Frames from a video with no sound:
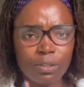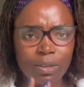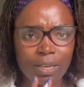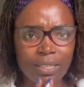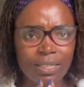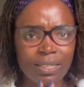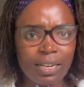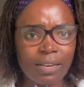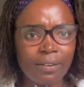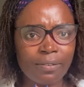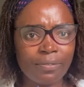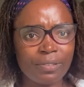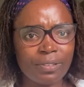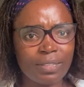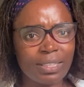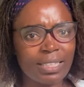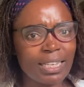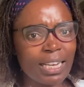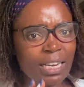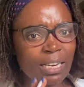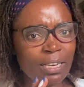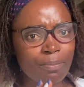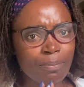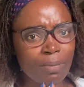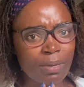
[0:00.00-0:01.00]
yourselves,
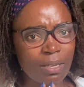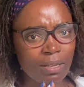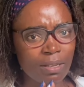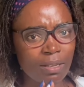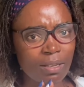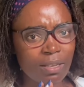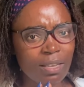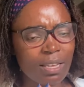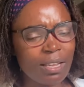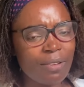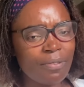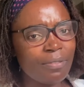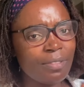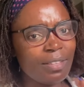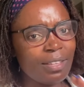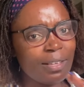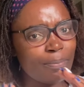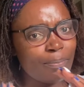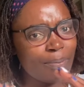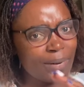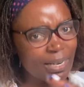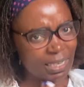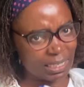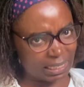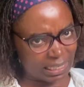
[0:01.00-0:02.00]
tell me, if the
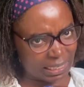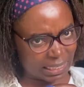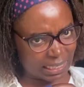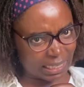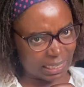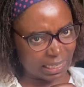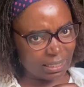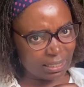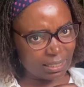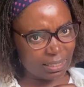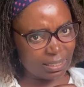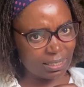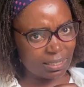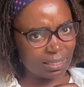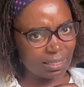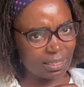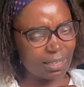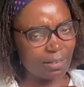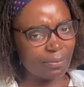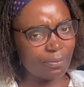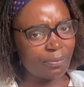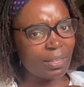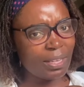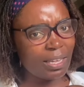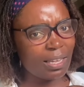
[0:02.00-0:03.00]
president,
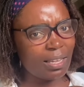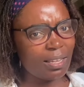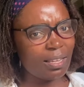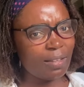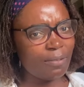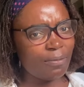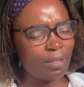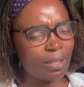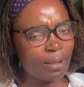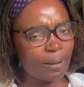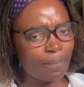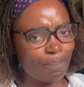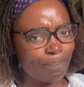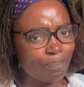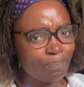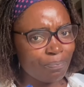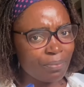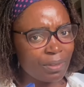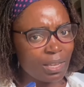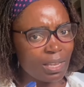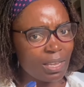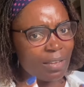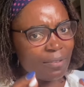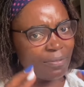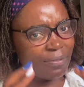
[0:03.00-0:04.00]
if the
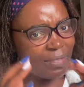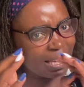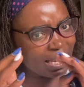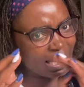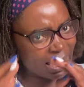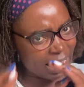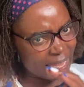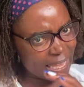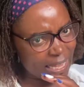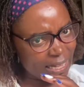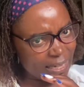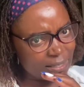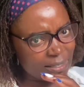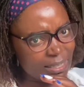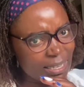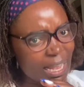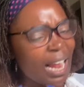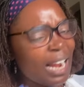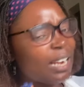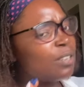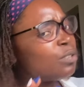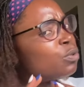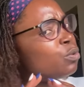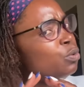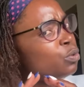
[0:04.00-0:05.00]
Kenyans
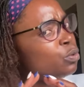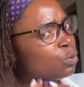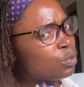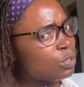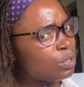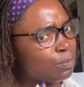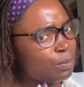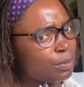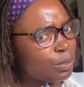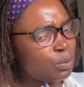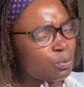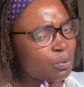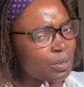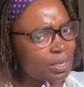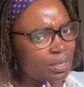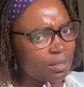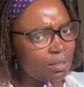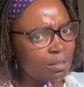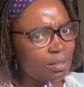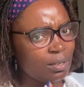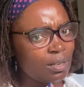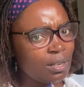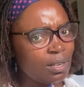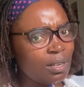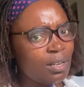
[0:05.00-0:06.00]
are to choose between
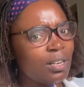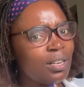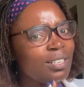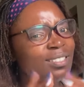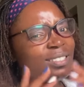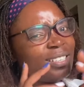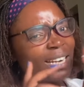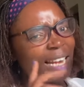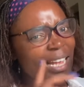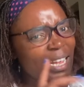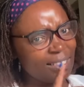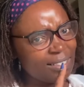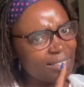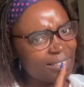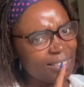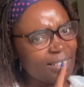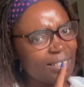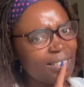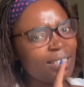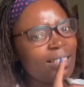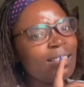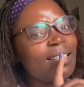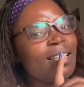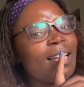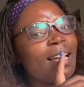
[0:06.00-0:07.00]

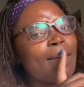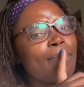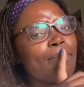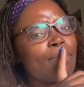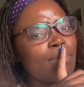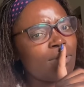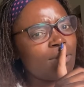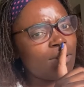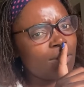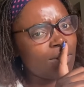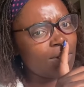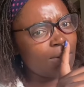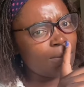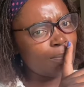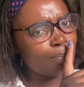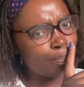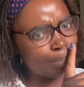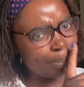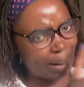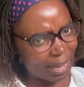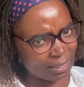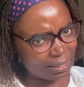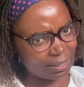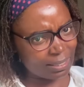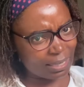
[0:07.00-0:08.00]
trusting their
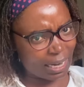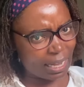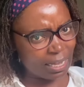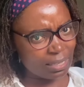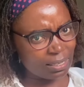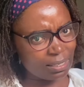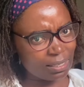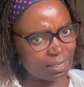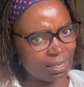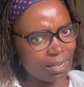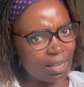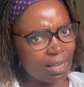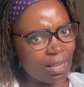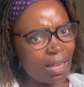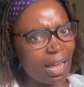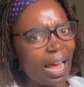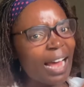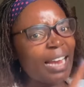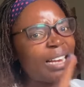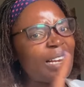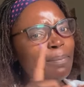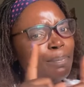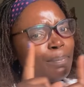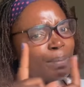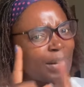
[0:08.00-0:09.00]
pastors
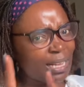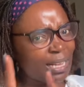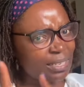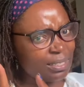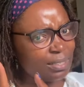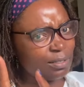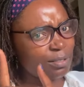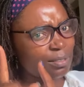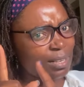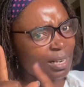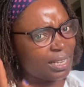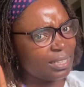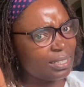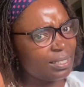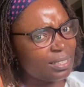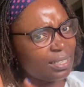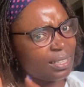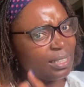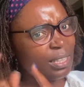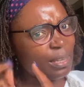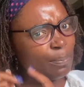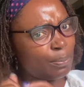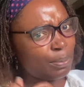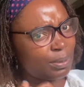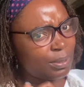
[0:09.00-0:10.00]
and trusting
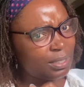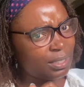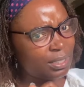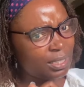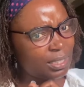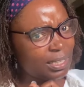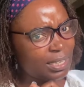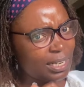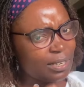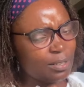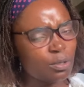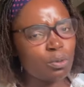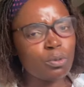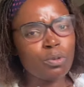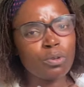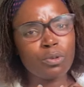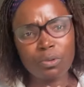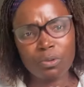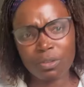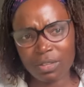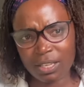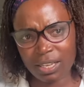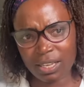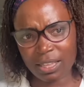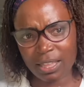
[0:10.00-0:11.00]
the politicians, who do
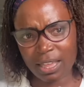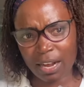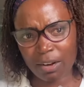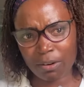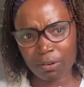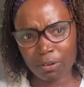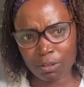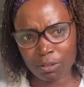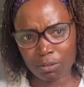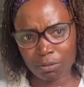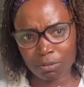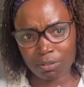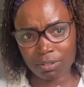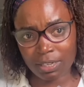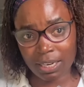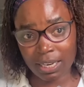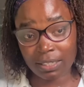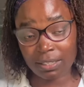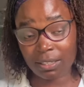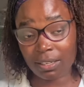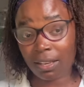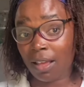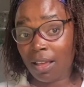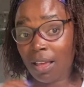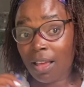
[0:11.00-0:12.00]
you think they are going to
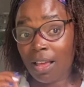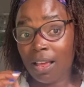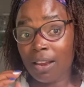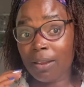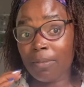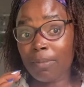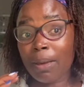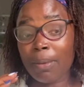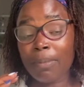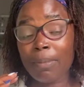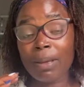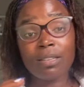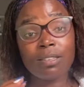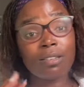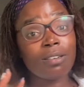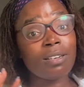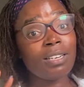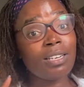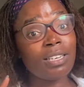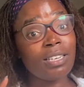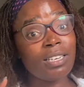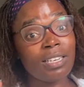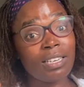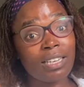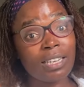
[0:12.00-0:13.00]
trust? Remember, it's
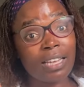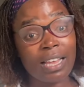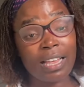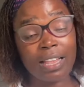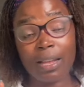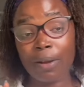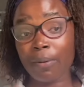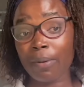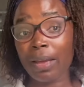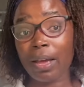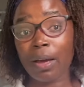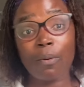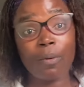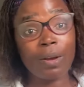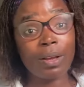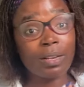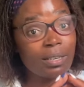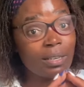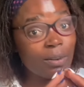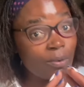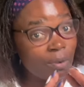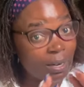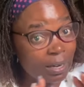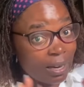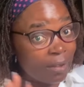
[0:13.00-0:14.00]
only in Kenya where
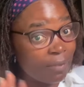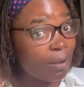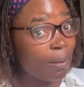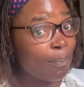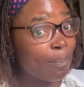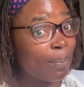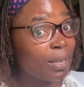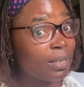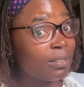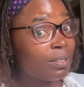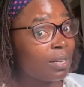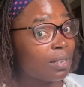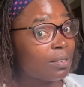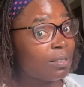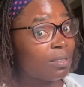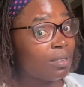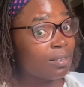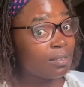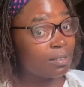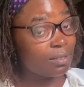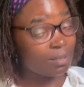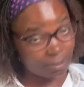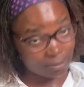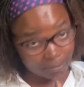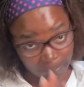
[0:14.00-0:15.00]
whenever pastor
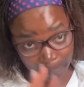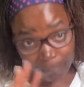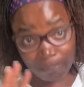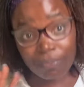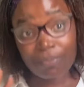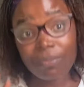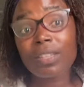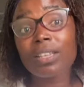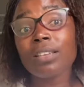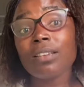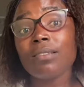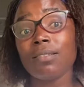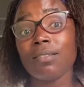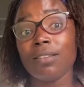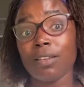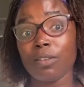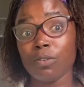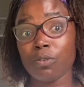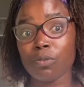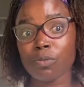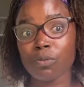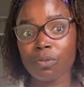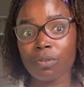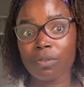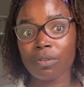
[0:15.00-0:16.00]
says is the
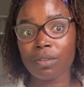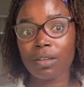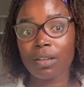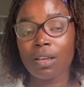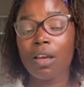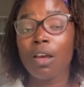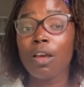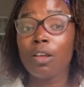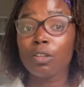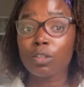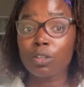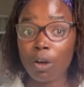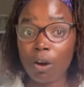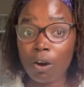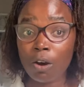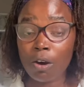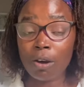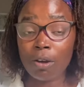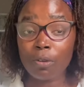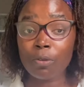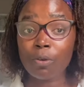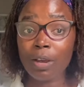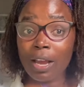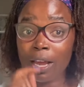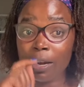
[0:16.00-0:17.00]
truth.
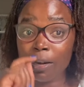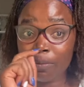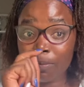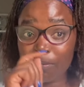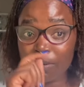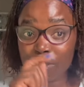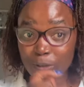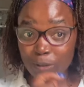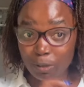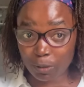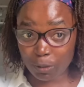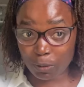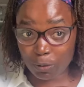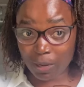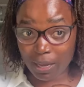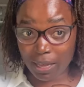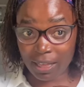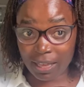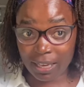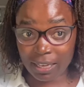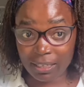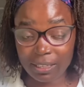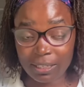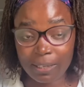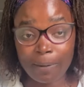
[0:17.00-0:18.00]
So you can be sure
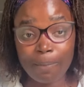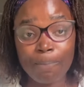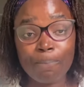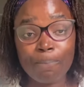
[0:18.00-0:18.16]
that